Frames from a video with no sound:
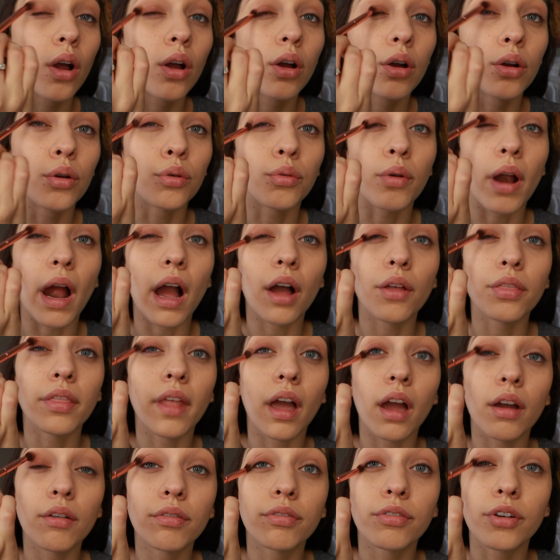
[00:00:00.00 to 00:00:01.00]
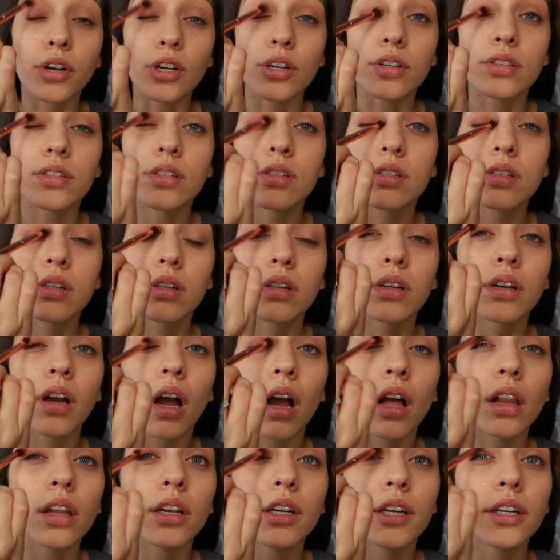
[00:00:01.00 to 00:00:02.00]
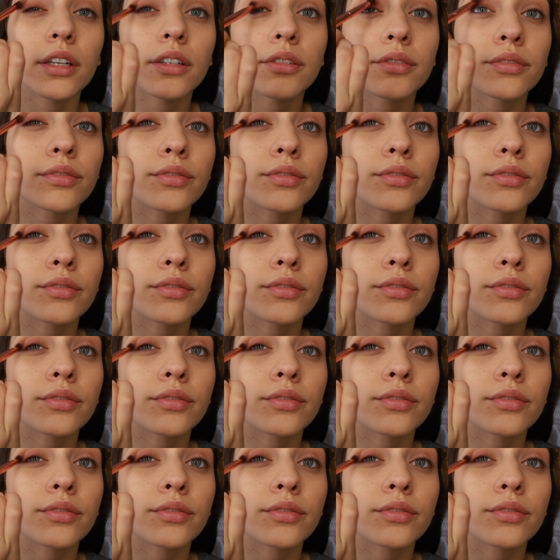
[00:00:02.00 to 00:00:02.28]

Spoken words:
around that first color.